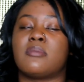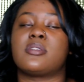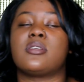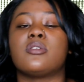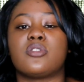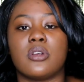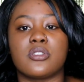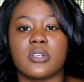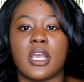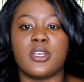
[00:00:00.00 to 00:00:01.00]
I'm still trying
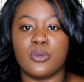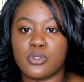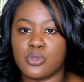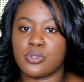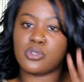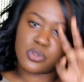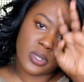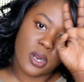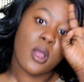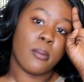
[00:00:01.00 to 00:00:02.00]
to get used to using
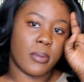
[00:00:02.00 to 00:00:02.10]
Twitter,